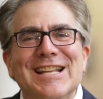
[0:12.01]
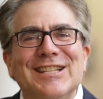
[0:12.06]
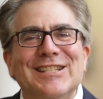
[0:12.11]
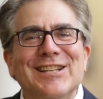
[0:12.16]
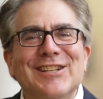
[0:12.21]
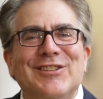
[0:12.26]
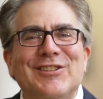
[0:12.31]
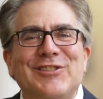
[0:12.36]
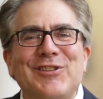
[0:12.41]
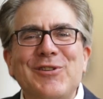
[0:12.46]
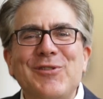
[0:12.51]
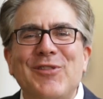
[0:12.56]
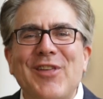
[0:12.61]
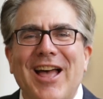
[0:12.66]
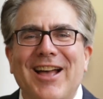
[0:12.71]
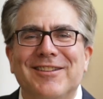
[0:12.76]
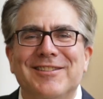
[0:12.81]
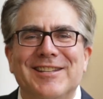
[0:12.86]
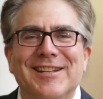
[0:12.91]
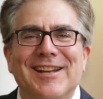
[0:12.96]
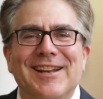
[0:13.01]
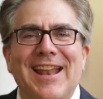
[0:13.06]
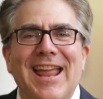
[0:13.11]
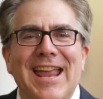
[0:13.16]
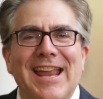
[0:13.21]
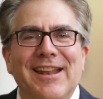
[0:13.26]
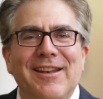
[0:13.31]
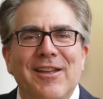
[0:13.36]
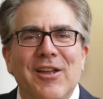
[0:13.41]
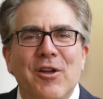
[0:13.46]
Since
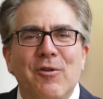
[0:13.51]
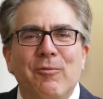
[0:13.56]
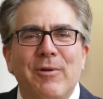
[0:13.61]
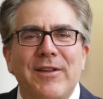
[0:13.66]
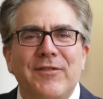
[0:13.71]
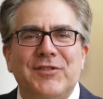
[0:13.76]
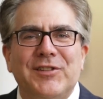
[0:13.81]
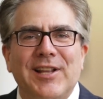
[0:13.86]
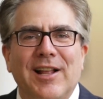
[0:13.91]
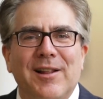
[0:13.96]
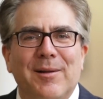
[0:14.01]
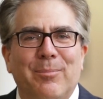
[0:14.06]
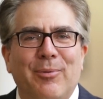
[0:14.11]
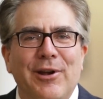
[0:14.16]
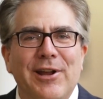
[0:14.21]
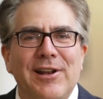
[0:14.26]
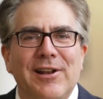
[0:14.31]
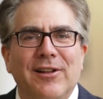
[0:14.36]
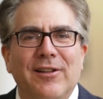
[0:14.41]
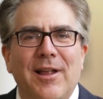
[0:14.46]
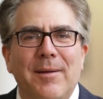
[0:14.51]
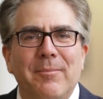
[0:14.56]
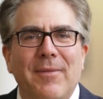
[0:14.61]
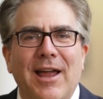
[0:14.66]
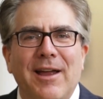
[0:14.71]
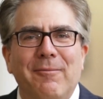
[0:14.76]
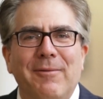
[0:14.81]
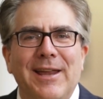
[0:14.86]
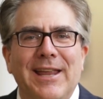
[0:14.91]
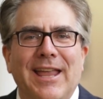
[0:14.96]
2008, we've celebrated
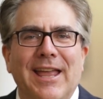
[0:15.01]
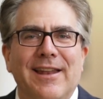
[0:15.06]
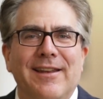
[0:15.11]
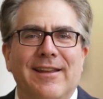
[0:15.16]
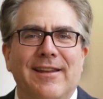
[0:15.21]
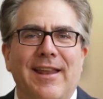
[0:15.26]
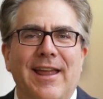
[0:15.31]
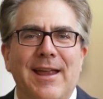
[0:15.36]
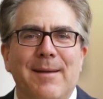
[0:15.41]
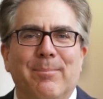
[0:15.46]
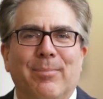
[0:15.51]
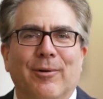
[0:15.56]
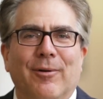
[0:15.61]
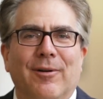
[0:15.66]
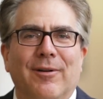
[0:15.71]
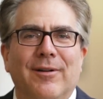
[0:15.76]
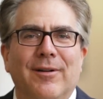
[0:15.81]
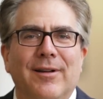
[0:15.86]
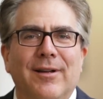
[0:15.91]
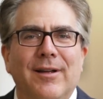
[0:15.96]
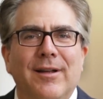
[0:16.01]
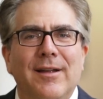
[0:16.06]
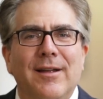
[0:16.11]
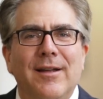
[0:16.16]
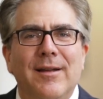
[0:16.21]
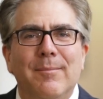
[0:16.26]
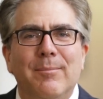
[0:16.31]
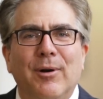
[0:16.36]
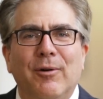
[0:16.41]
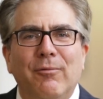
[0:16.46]
Alumni Weekend in April.
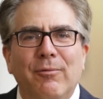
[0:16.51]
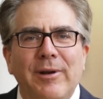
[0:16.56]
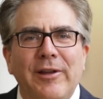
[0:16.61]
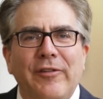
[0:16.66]
But